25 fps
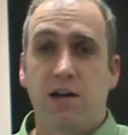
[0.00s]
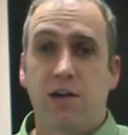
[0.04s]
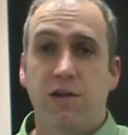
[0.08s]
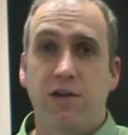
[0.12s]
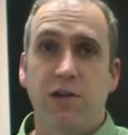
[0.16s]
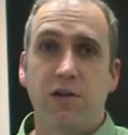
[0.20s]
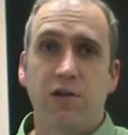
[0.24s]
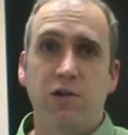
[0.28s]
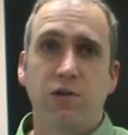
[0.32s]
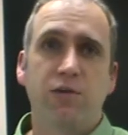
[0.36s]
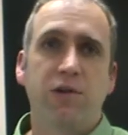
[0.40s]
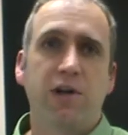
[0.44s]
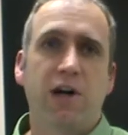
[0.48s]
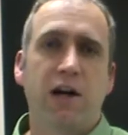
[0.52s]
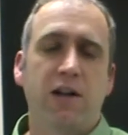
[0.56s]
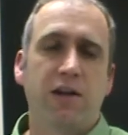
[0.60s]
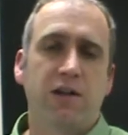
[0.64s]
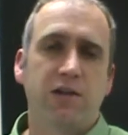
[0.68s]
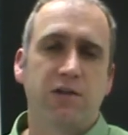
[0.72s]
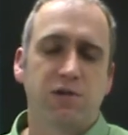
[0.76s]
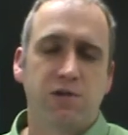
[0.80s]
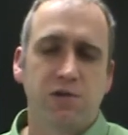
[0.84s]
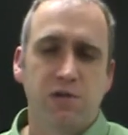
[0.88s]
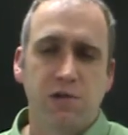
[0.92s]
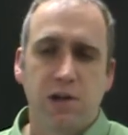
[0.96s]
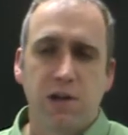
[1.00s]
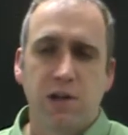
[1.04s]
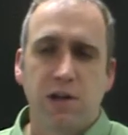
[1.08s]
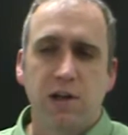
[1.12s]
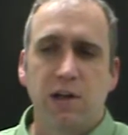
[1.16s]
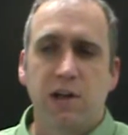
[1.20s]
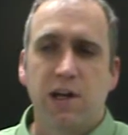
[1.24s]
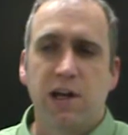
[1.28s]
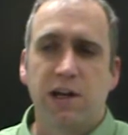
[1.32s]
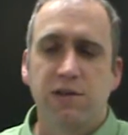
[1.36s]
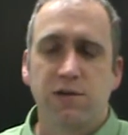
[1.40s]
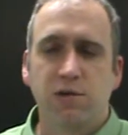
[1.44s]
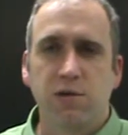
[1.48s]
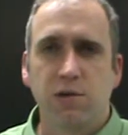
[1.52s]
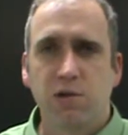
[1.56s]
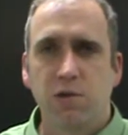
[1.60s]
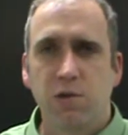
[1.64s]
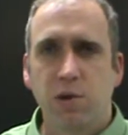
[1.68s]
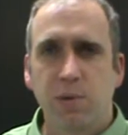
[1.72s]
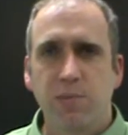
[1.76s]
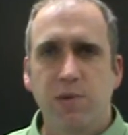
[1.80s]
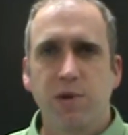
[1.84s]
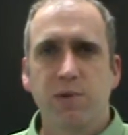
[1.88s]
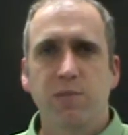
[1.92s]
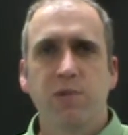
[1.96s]
the new knowledge, and to
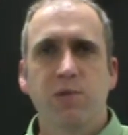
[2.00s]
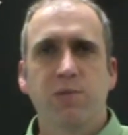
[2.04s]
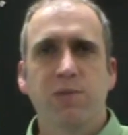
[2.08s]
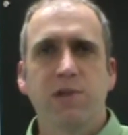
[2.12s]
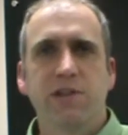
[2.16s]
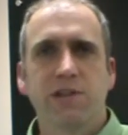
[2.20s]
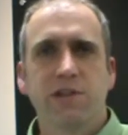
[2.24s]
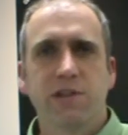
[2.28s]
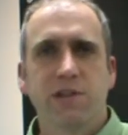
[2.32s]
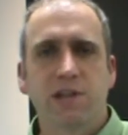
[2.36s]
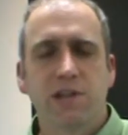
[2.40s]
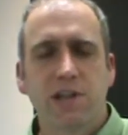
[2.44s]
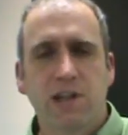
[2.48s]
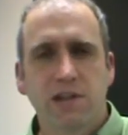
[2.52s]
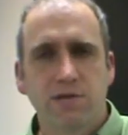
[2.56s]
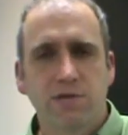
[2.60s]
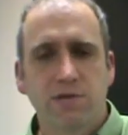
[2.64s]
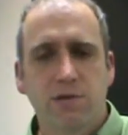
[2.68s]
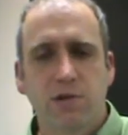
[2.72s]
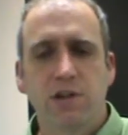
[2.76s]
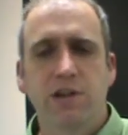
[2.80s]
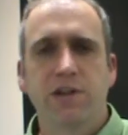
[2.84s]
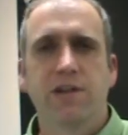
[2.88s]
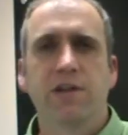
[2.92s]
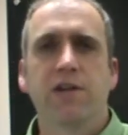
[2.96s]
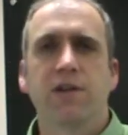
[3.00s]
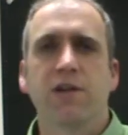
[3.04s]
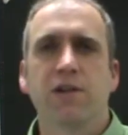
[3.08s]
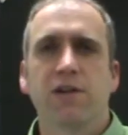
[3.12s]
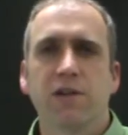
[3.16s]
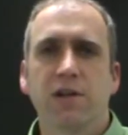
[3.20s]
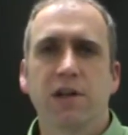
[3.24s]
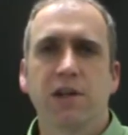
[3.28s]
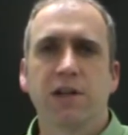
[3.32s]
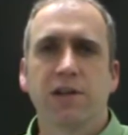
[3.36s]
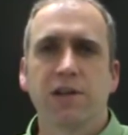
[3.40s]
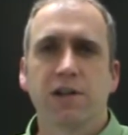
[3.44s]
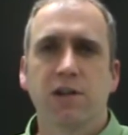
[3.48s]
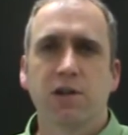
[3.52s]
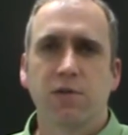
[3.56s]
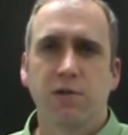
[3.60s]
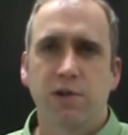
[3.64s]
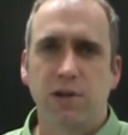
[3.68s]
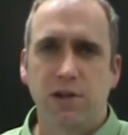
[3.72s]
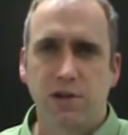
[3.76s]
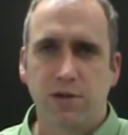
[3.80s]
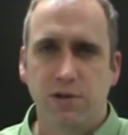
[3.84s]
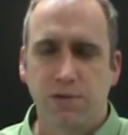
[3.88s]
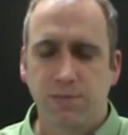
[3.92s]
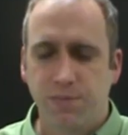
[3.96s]
equip them to be successful in their
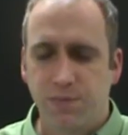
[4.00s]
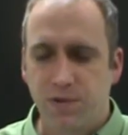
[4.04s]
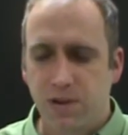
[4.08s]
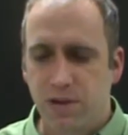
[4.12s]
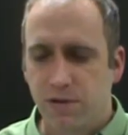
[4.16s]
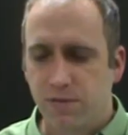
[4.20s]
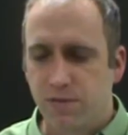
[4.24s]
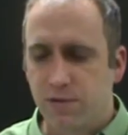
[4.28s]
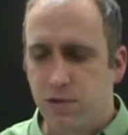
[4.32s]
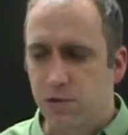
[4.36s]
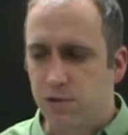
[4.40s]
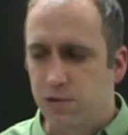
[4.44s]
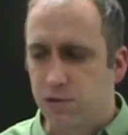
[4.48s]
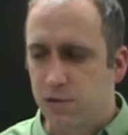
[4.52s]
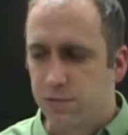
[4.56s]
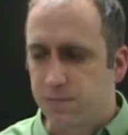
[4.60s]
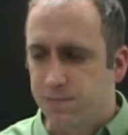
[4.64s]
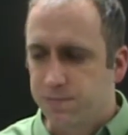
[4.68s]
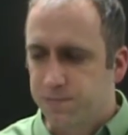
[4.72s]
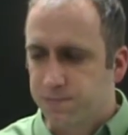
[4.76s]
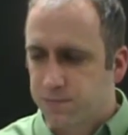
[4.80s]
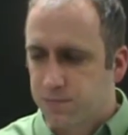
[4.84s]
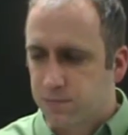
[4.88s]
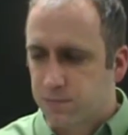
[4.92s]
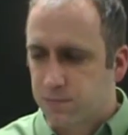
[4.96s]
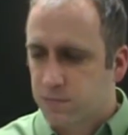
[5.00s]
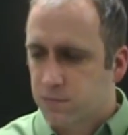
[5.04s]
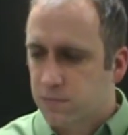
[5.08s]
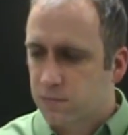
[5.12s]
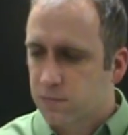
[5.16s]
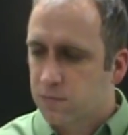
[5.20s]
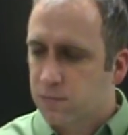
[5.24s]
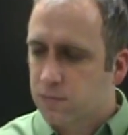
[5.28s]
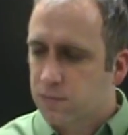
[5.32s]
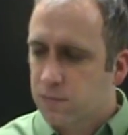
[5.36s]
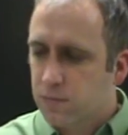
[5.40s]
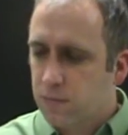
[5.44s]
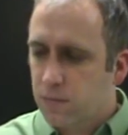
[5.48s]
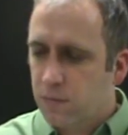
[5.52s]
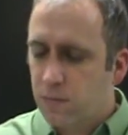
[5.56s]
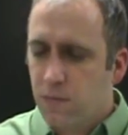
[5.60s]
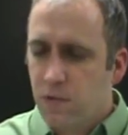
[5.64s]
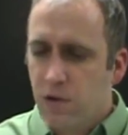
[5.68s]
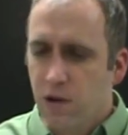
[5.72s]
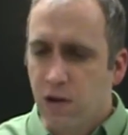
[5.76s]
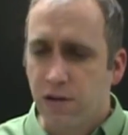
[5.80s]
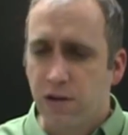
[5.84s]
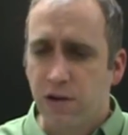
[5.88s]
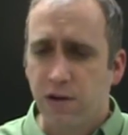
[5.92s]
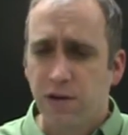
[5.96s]
career in the future.
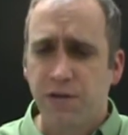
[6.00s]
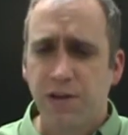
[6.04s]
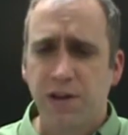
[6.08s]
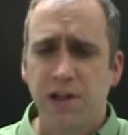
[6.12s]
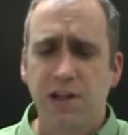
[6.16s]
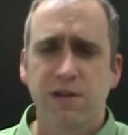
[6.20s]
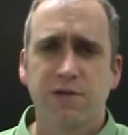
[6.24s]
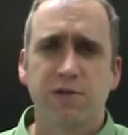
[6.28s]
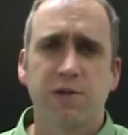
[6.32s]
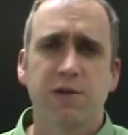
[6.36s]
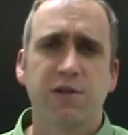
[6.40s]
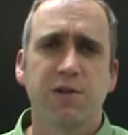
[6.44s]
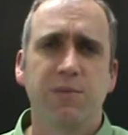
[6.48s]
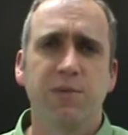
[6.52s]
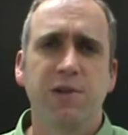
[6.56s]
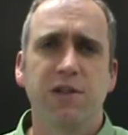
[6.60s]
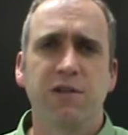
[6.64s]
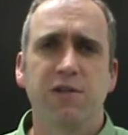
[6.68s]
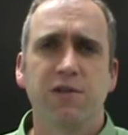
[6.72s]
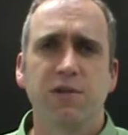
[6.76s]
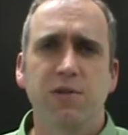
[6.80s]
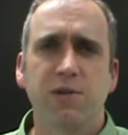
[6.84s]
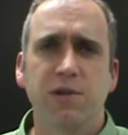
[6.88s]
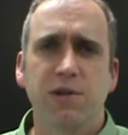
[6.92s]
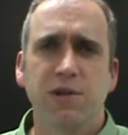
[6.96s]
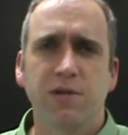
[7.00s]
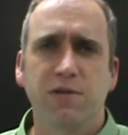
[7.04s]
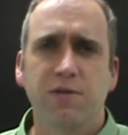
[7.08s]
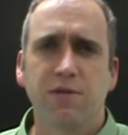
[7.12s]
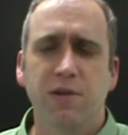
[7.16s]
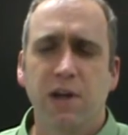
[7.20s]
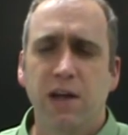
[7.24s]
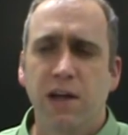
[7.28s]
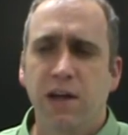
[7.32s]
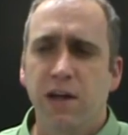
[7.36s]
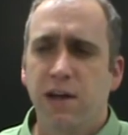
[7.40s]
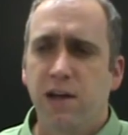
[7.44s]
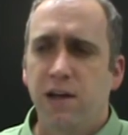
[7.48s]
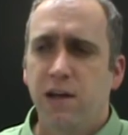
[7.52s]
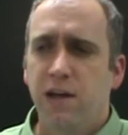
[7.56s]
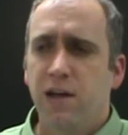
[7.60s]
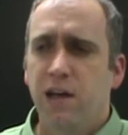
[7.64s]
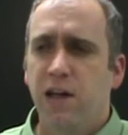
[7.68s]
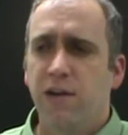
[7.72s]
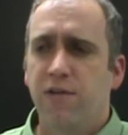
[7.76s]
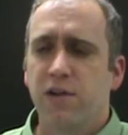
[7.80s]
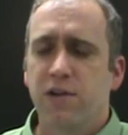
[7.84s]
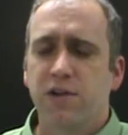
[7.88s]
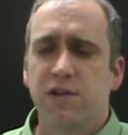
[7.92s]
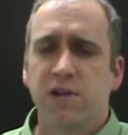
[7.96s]
The other thing is for it to be intuitive.
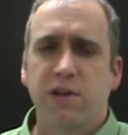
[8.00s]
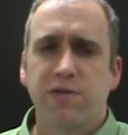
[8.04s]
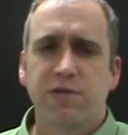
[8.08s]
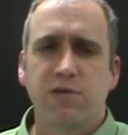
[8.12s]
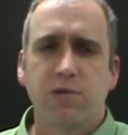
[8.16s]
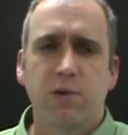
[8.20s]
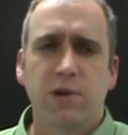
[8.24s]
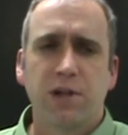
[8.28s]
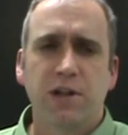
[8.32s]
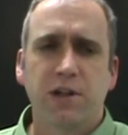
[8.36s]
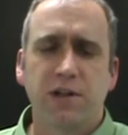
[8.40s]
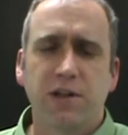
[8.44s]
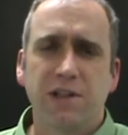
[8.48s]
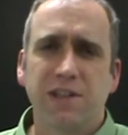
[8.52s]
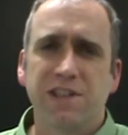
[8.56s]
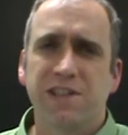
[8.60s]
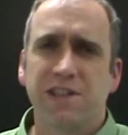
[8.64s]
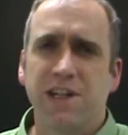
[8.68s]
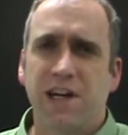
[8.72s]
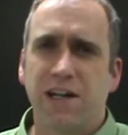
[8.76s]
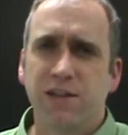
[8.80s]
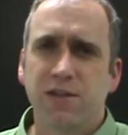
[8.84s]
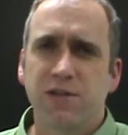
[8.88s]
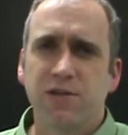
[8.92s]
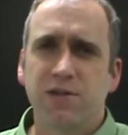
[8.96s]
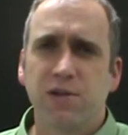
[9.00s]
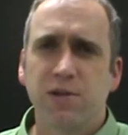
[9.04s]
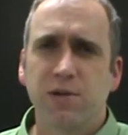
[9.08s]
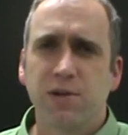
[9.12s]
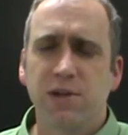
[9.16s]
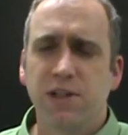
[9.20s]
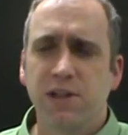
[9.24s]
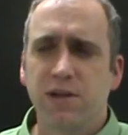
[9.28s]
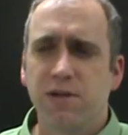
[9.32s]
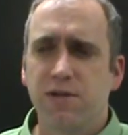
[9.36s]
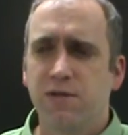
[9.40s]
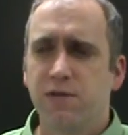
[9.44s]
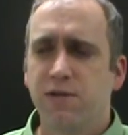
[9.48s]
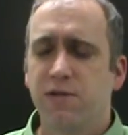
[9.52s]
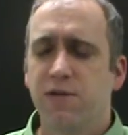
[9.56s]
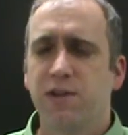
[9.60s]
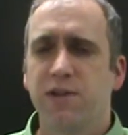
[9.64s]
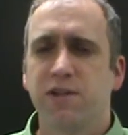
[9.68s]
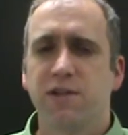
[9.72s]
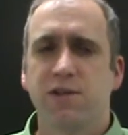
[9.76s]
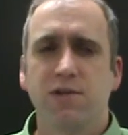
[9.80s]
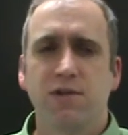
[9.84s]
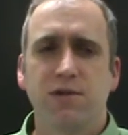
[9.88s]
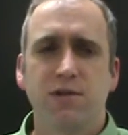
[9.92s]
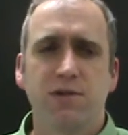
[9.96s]
If the software is not intuitive, the
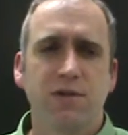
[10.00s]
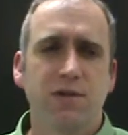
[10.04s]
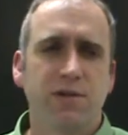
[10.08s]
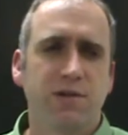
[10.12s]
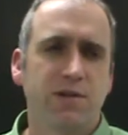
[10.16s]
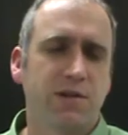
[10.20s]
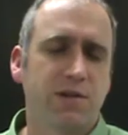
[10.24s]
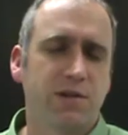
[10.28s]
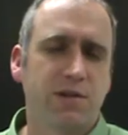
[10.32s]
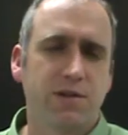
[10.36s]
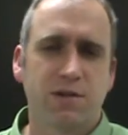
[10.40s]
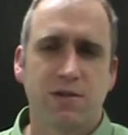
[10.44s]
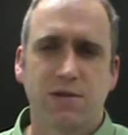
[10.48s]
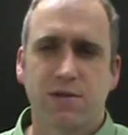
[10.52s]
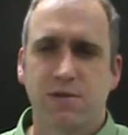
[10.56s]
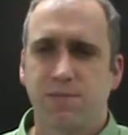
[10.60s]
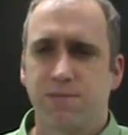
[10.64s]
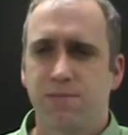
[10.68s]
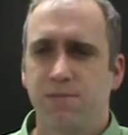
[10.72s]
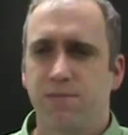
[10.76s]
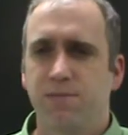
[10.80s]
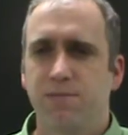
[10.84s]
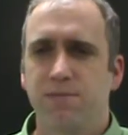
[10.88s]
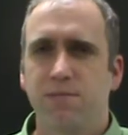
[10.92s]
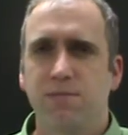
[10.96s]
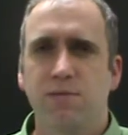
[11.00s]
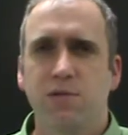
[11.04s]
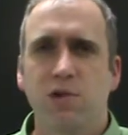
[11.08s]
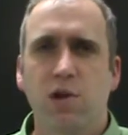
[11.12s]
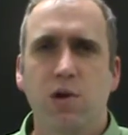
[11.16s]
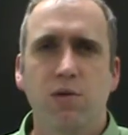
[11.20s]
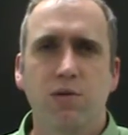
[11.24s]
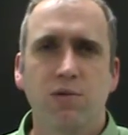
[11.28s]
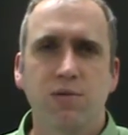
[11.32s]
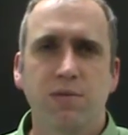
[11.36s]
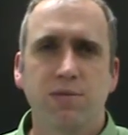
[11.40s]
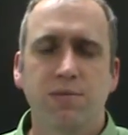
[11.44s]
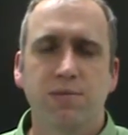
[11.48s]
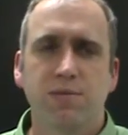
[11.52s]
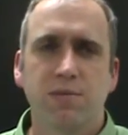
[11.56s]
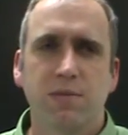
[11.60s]
students don't